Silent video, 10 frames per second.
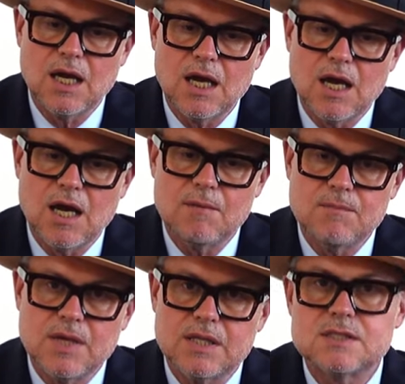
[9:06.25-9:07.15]

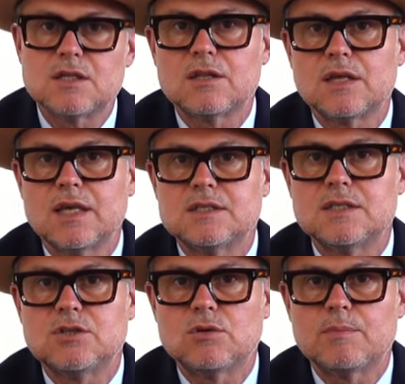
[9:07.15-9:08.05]
Um, it's not the case
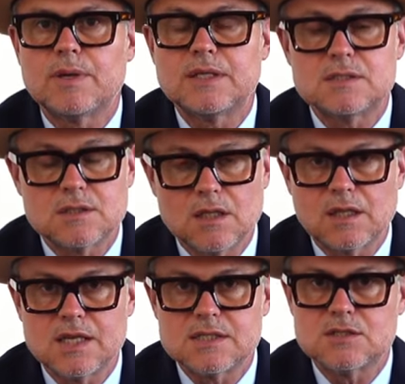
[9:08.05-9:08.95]
in Europe, and it's not
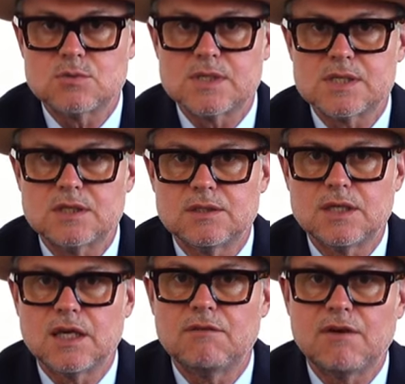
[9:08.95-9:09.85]
the case in Switzerland.
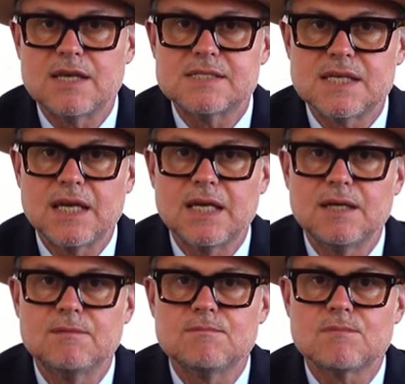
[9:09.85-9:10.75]
If I
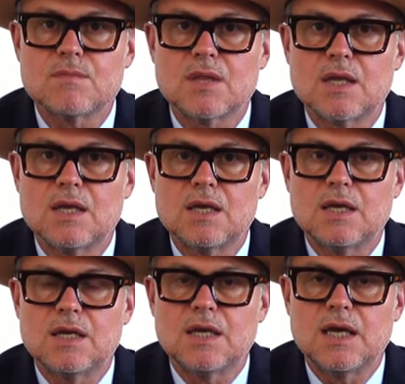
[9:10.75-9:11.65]
say
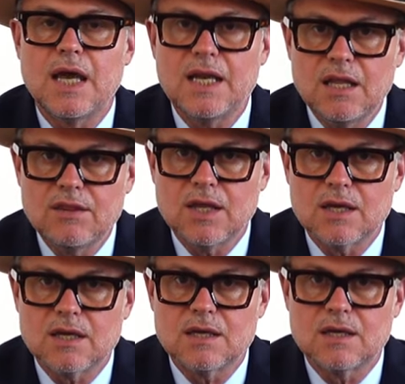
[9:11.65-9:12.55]

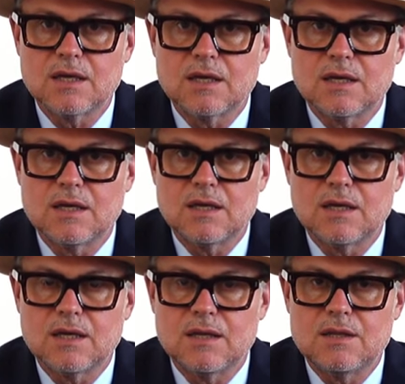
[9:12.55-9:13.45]
anything
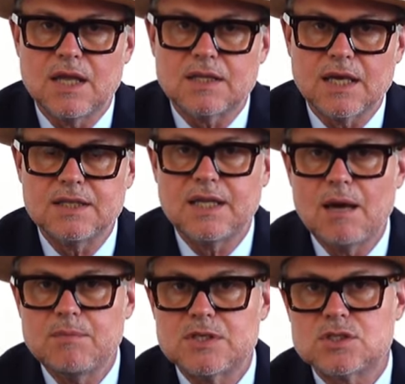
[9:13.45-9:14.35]
that can
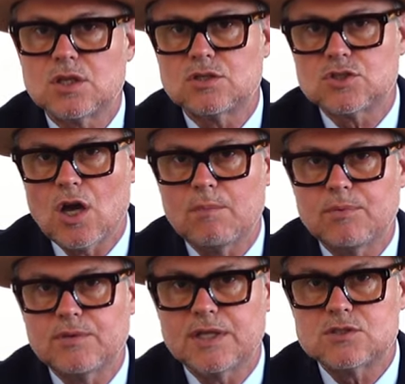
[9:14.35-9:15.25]
damage the
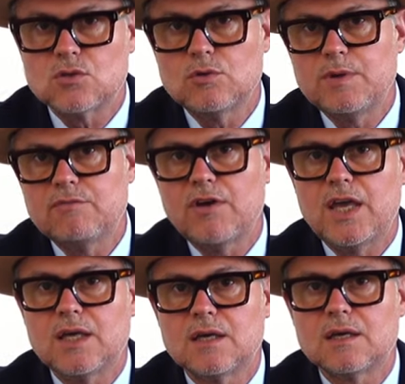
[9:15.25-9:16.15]
shop that sold me
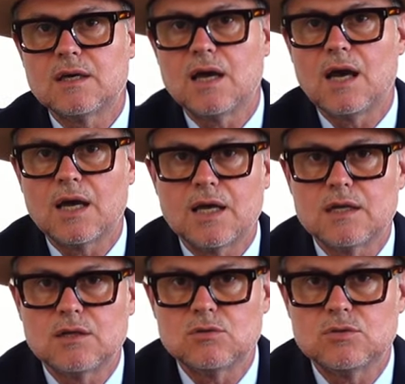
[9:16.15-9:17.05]
fake, I
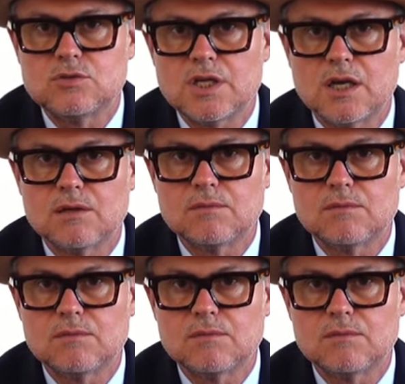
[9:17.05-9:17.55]
can go to jail.